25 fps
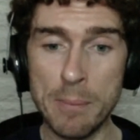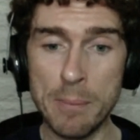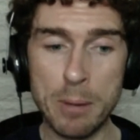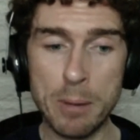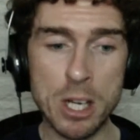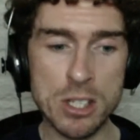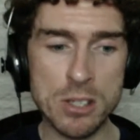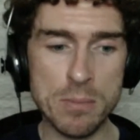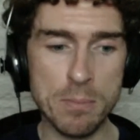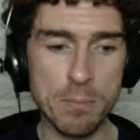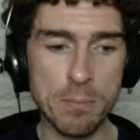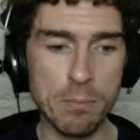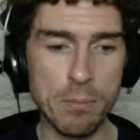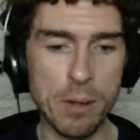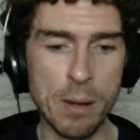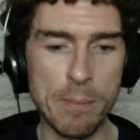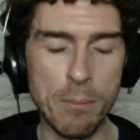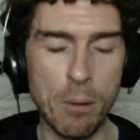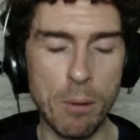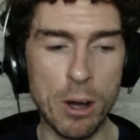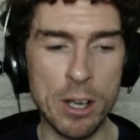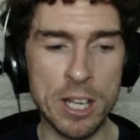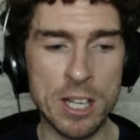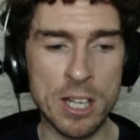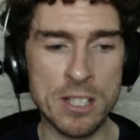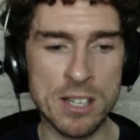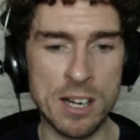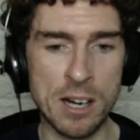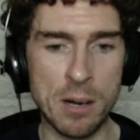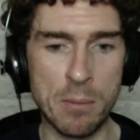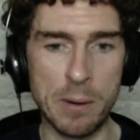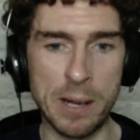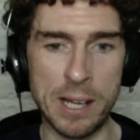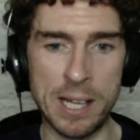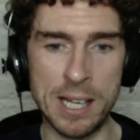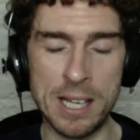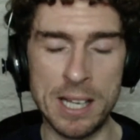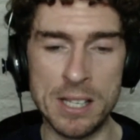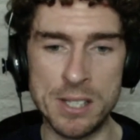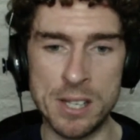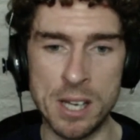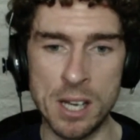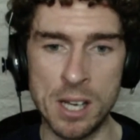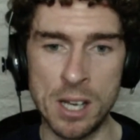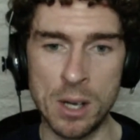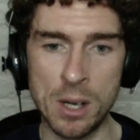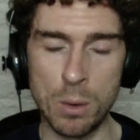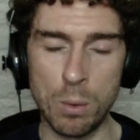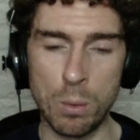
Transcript: Because my concern with it is